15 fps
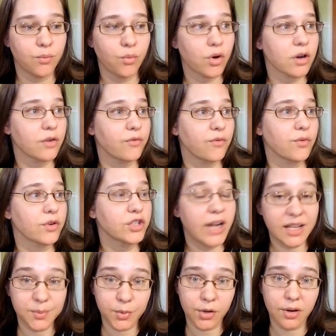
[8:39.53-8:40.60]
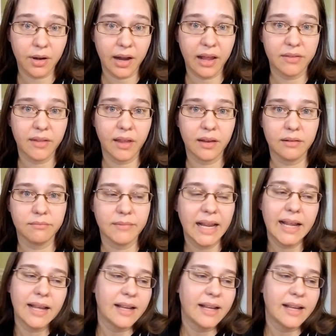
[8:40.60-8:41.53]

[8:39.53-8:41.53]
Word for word: work for Jasper and then,